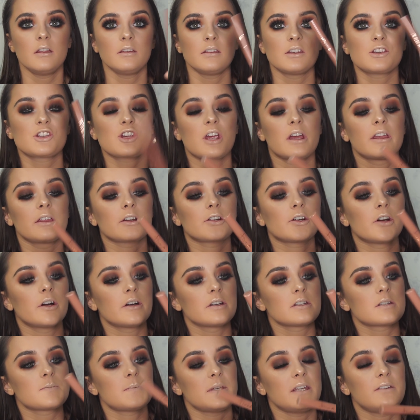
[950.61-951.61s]
the Charlotte
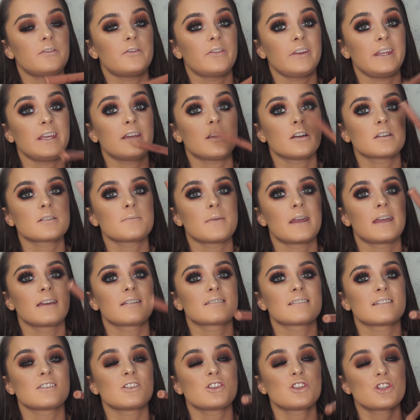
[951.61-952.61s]
Crosby Fleet
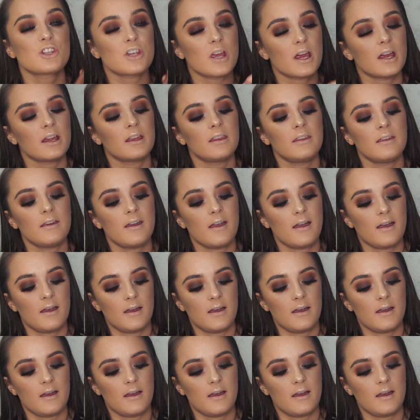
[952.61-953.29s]
Cosmetics in Charlotte,